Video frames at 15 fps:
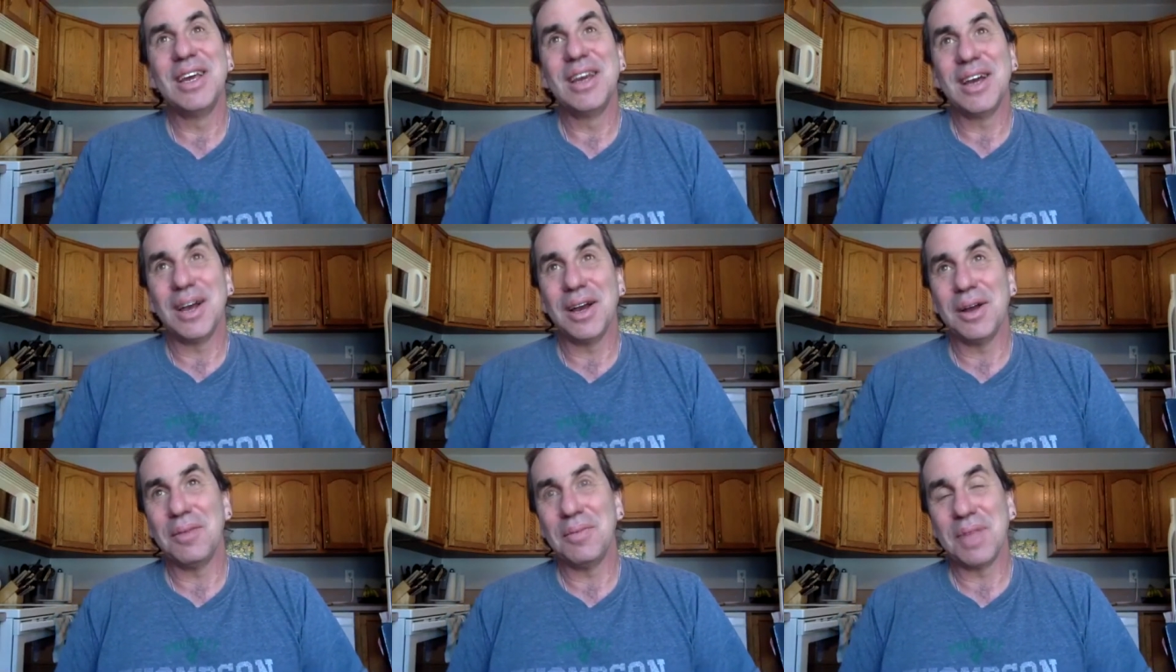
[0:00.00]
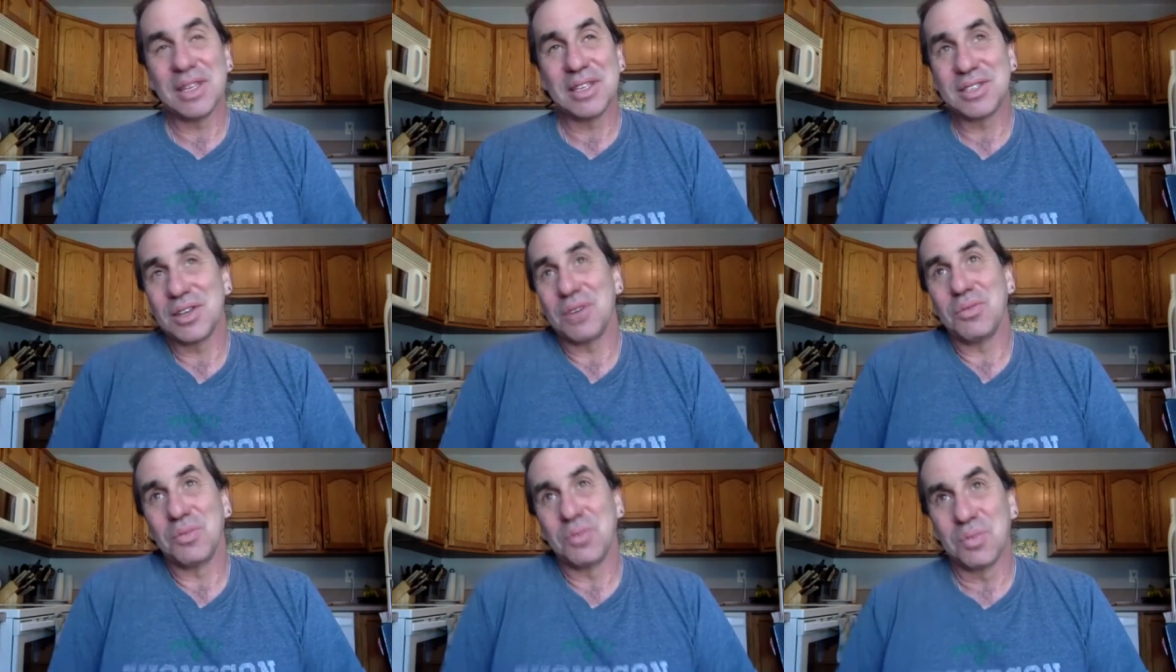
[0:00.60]
And
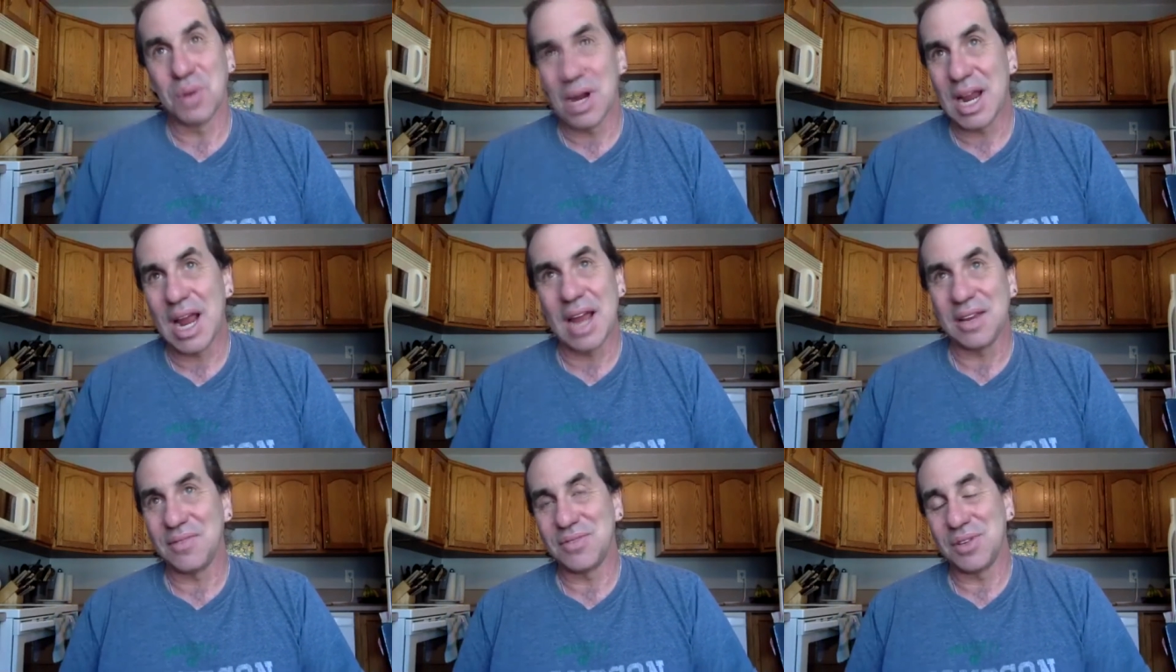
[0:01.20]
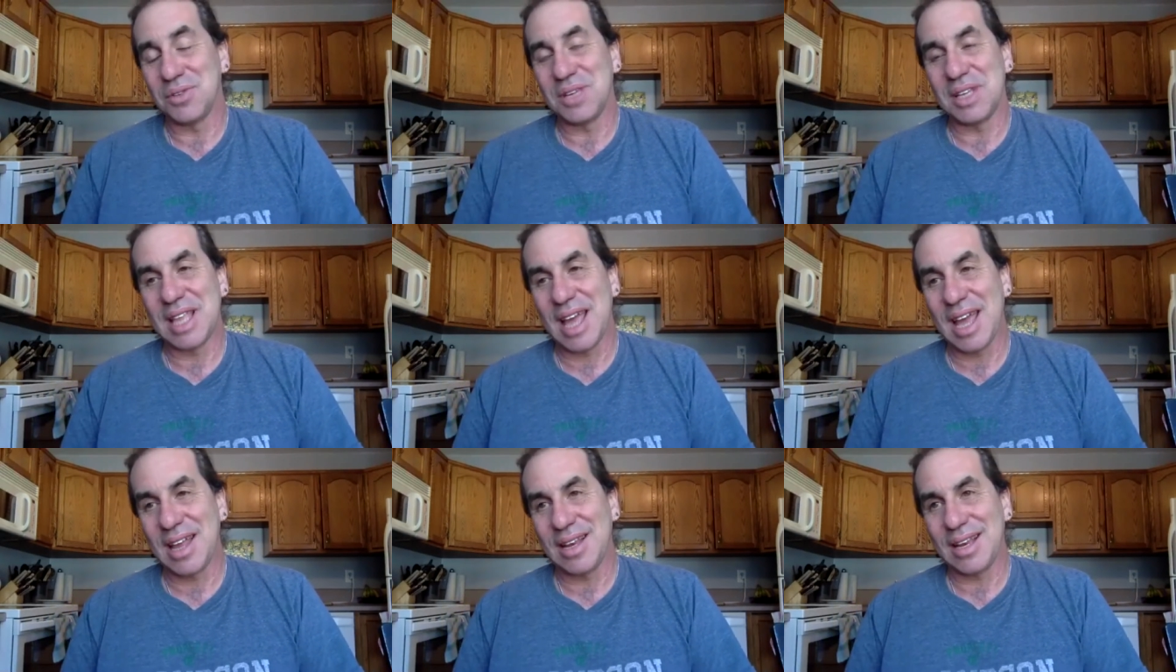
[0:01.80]
so we're kind of doing
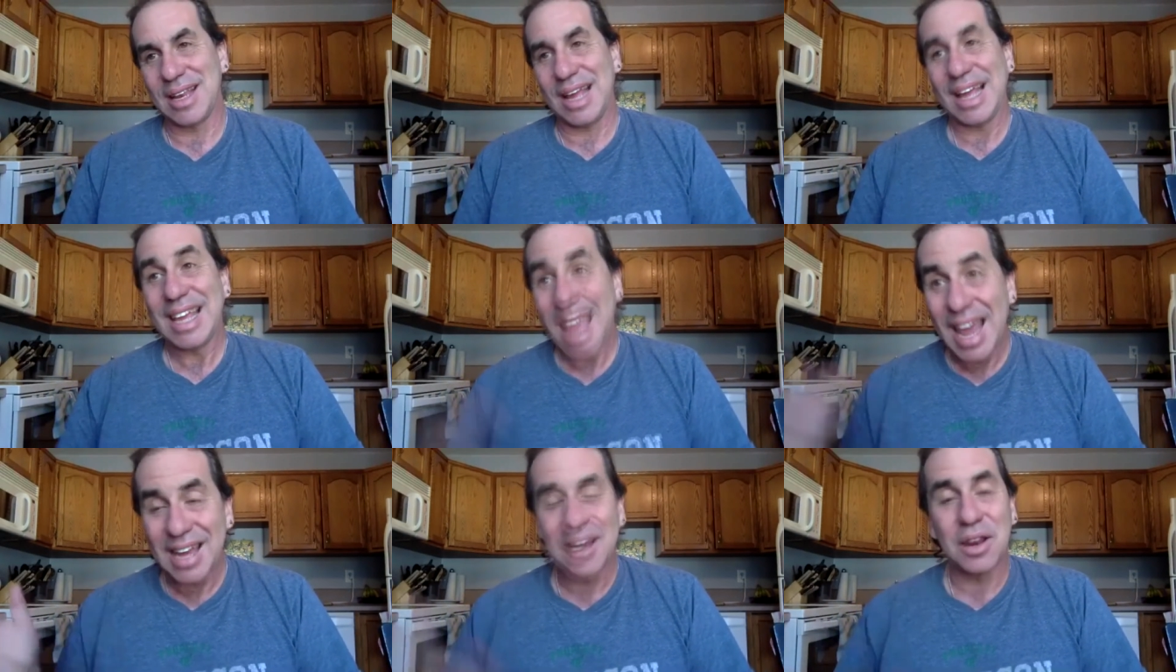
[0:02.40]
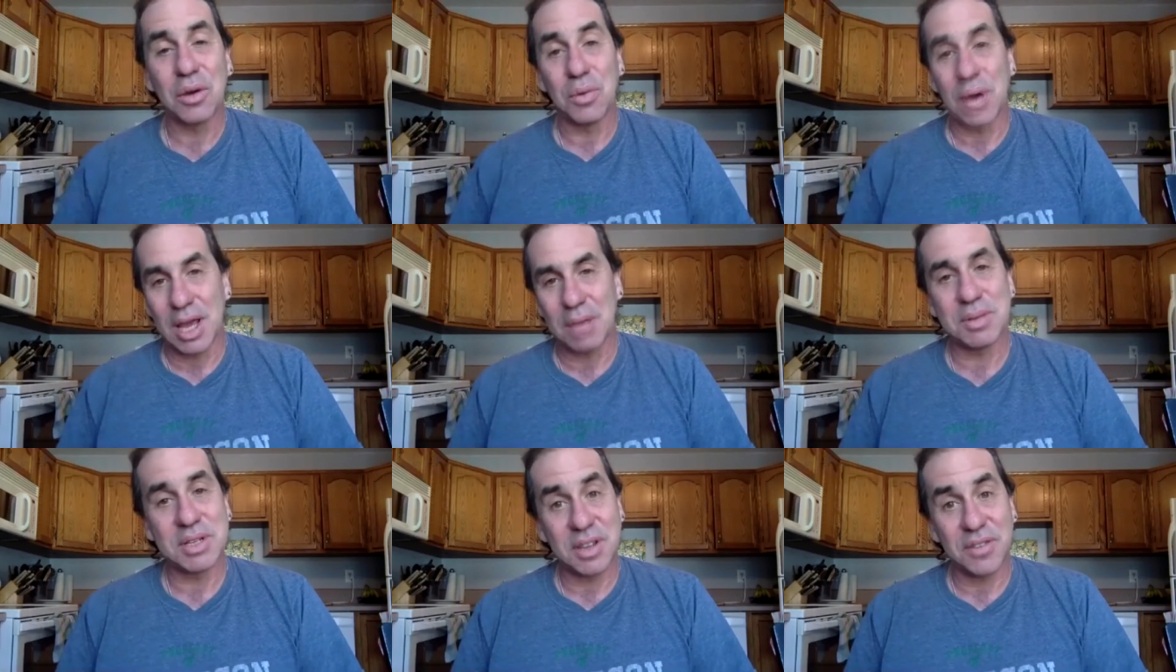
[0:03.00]
that again in a
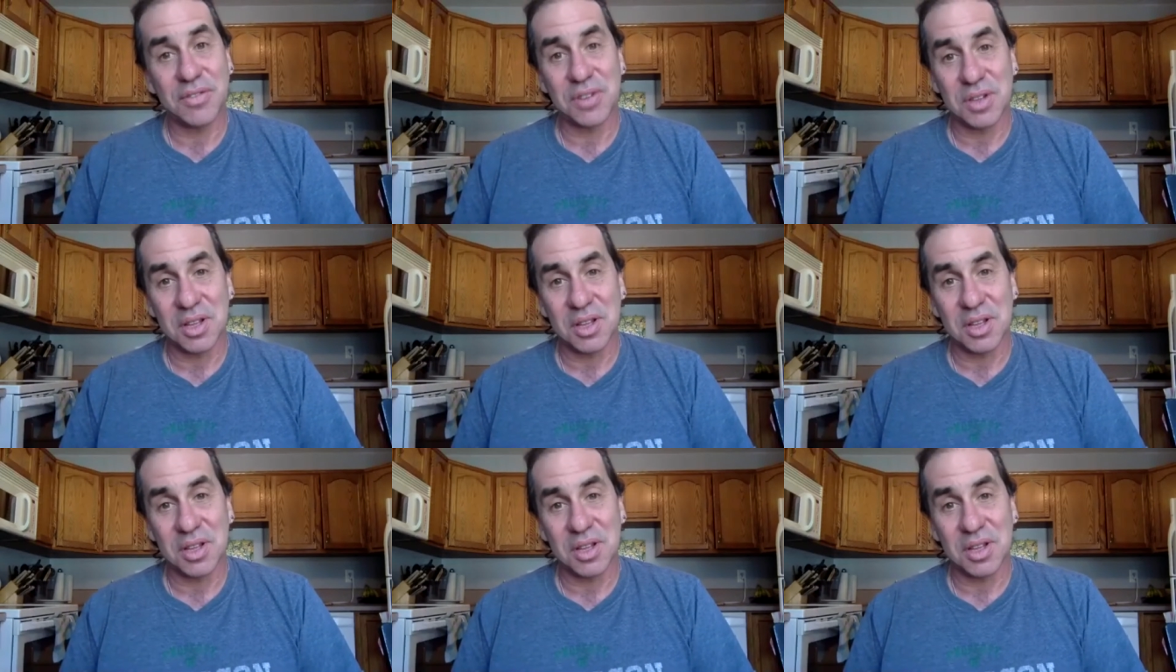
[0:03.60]
way, but differently.